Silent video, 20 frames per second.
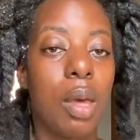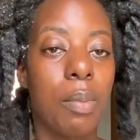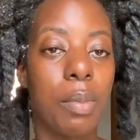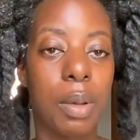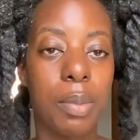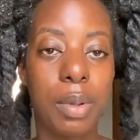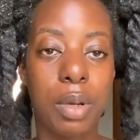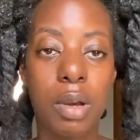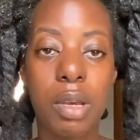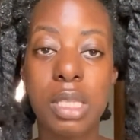
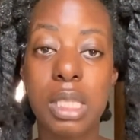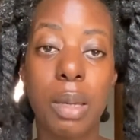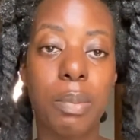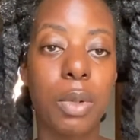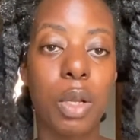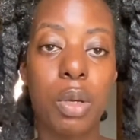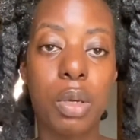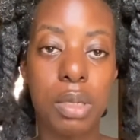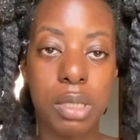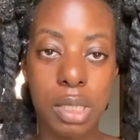But because I'm
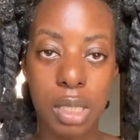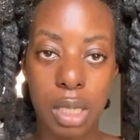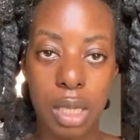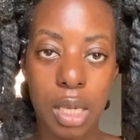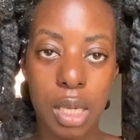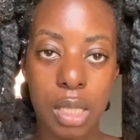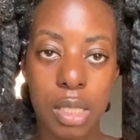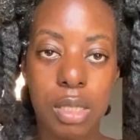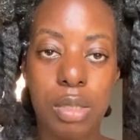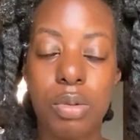not using
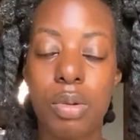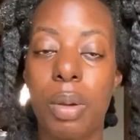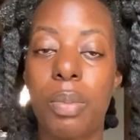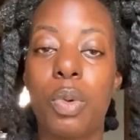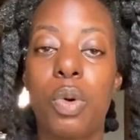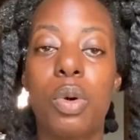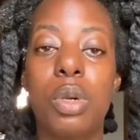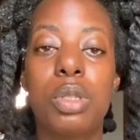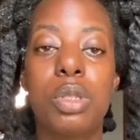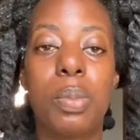heat, so I'm
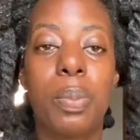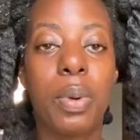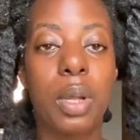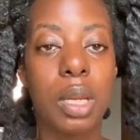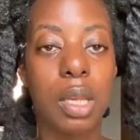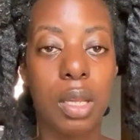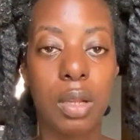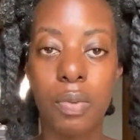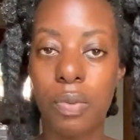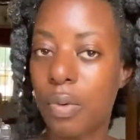going to put
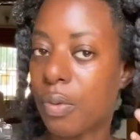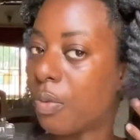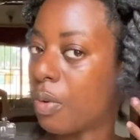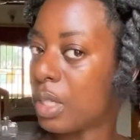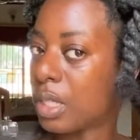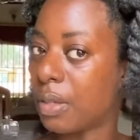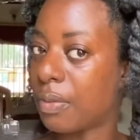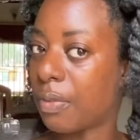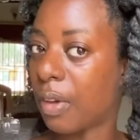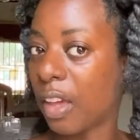it in for
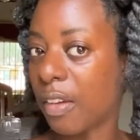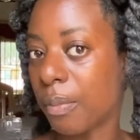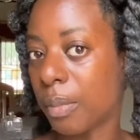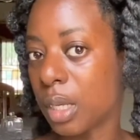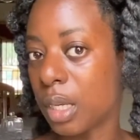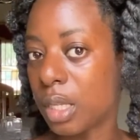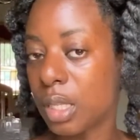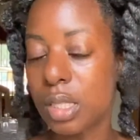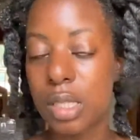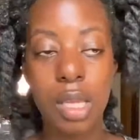45
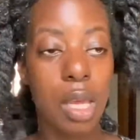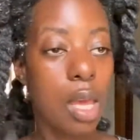minutes.